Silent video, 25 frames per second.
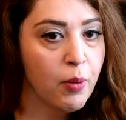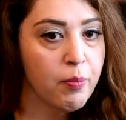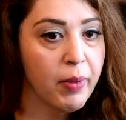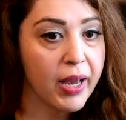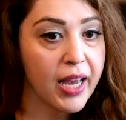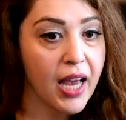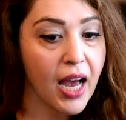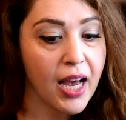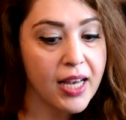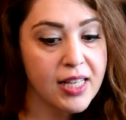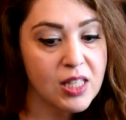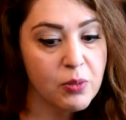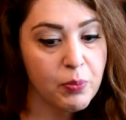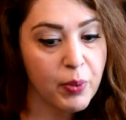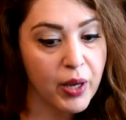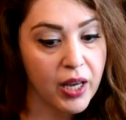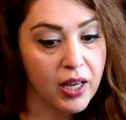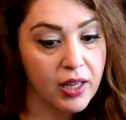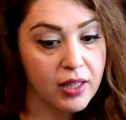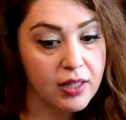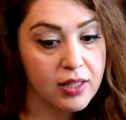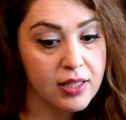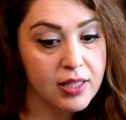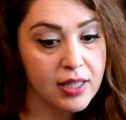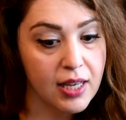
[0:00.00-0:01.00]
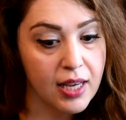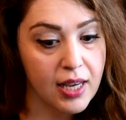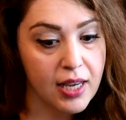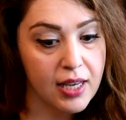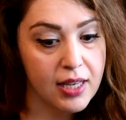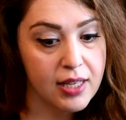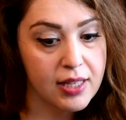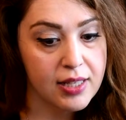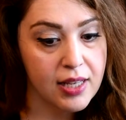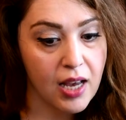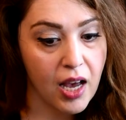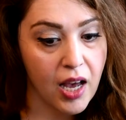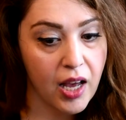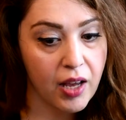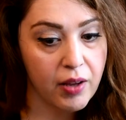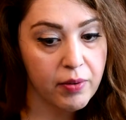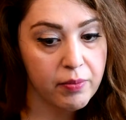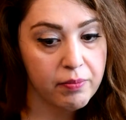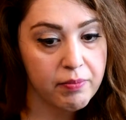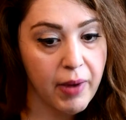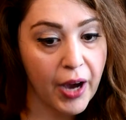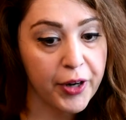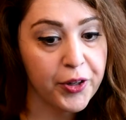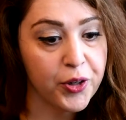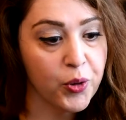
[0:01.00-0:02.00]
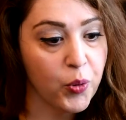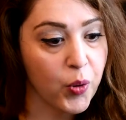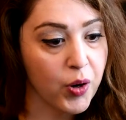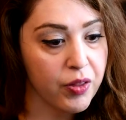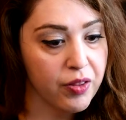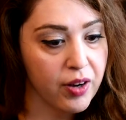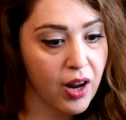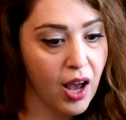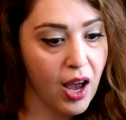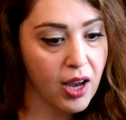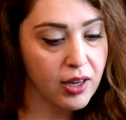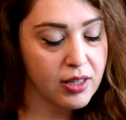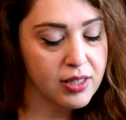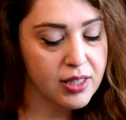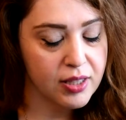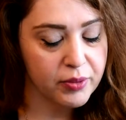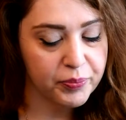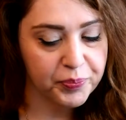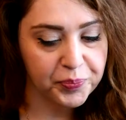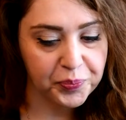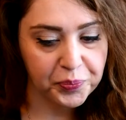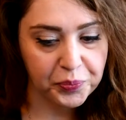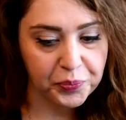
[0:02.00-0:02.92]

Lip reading: My husband is modern Orthodox,